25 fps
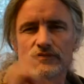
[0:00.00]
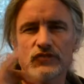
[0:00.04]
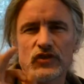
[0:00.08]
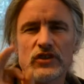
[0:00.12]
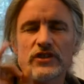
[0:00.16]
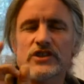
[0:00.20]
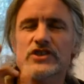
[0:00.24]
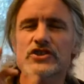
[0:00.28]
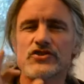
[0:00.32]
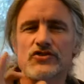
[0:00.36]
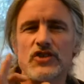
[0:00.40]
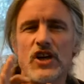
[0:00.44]

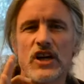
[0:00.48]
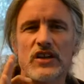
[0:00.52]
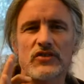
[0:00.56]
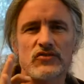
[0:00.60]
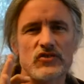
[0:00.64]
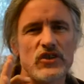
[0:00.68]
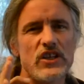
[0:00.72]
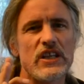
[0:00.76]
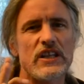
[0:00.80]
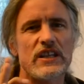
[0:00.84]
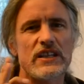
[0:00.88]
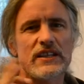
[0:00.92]
really strong
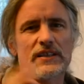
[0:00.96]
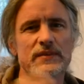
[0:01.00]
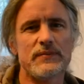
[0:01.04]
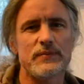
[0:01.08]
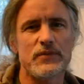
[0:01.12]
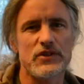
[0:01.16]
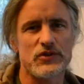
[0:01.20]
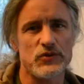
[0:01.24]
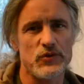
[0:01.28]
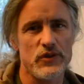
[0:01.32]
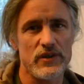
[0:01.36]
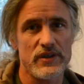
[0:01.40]
link
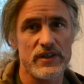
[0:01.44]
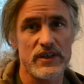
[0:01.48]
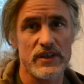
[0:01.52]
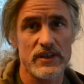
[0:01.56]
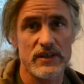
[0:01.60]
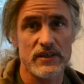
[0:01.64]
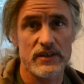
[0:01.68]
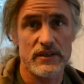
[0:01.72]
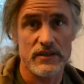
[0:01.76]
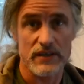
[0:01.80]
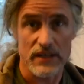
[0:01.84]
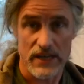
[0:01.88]
between
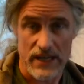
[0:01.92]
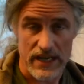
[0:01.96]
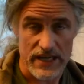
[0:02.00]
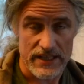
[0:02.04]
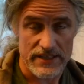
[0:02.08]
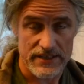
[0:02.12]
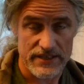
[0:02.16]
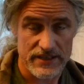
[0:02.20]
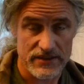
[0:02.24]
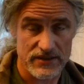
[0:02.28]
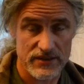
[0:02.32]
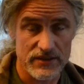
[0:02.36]
the
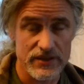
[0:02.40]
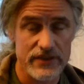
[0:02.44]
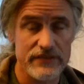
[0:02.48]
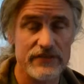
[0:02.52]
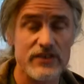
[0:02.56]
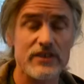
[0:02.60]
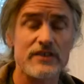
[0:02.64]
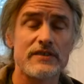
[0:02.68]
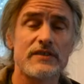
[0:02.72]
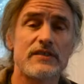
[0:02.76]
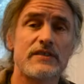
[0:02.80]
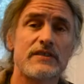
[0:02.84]
eyes and the
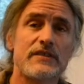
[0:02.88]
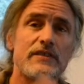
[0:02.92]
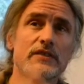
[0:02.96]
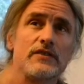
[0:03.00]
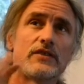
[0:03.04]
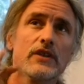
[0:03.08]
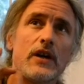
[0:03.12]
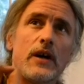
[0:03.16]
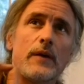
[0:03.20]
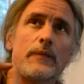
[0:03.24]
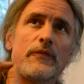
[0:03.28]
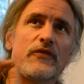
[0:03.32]
liver.
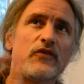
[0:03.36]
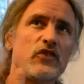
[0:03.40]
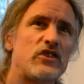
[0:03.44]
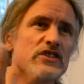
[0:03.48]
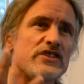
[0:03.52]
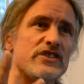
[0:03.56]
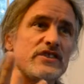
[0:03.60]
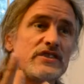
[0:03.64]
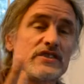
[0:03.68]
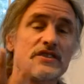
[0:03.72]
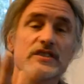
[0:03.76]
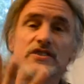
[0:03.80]
For
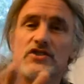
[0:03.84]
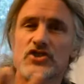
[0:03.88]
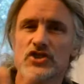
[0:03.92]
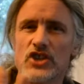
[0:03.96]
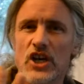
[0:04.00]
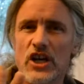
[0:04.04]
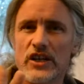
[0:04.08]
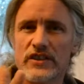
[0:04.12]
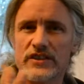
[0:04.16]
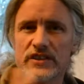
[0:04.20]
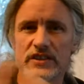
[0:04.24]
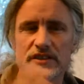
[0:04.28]
instance, the
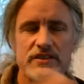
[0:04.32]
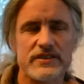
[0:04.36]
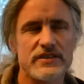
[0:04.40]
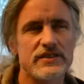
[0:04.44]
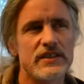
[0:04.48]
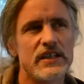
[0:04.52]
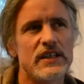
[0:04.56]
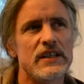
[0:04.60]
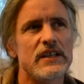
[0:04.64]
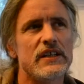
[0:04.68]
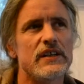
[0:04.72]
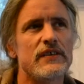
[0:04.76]
jaundice,
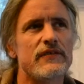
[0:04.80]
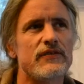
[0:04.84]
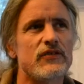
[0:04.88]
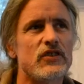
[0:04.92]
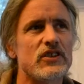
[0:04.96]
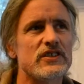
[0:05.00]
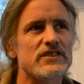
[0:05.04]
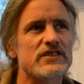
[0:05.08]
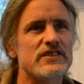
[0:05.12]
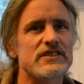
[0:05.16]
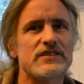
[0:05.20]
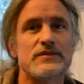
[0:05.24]

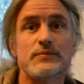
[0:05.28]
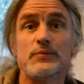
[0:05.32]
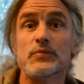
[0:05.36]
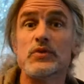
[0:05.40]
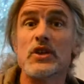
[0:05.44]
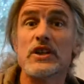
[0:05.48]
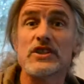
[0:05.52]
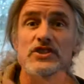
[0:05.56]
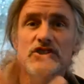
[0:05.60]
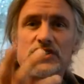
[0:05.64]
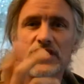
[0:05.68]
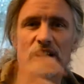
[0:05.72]
for instance,
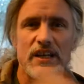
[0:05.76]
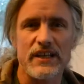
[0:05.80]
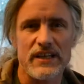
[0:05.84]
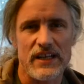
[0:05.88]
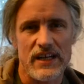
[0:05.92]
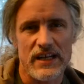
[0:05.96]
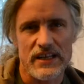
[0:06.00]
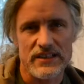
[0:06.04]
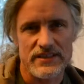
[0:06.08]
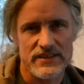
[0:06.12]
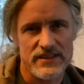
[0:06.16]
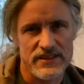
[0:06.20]
bloodshot
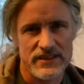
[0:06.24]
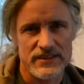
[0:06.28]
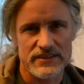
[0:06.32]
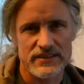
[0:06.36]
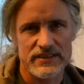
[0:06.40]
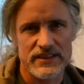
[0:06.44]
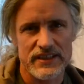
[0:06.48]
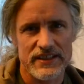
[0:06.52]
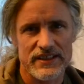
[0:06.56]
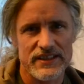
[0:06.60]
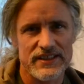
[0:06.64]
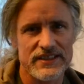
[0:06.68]
eyes, things
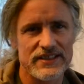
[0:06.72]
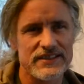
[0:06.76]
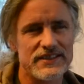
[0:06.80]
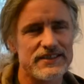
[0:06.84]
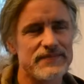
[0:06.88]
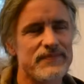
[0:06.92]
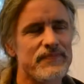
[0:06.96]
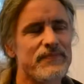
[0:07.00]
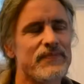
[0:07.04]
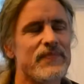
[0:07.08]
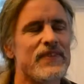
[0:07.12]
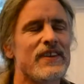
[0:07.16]
like this.
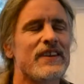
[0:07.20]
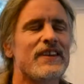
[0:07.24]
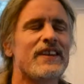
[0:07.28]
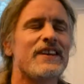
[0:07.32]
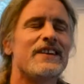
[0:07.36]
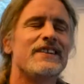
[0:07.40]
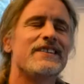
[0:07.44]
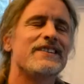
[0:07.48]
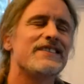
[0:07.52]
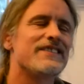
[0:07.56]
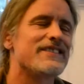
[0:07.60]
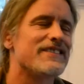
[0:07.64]

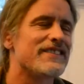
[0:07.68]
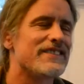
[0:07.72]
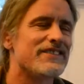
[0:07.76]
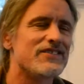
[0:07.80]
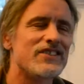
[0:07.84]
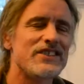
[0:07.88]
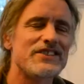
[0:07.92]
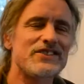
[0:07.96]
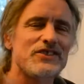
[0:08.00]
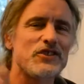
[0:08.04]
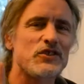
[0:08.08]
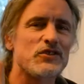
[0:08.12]
The
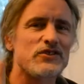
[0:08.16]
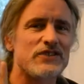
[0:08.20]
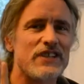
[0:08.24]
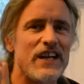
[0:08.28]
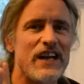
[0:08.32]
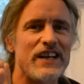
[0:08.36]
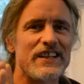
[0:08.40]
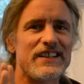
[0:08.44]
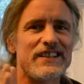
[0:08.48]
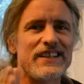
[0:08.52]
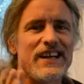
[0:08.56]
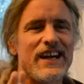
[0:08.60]
list goes
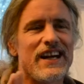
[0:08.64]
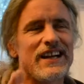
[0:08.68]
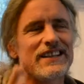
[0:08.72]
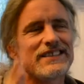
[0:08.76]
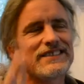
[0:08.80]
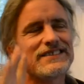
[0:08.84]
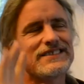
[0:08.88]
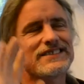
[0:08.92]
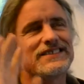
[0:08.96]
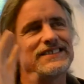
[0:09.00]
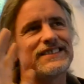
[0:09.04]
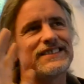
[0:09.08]
on and on.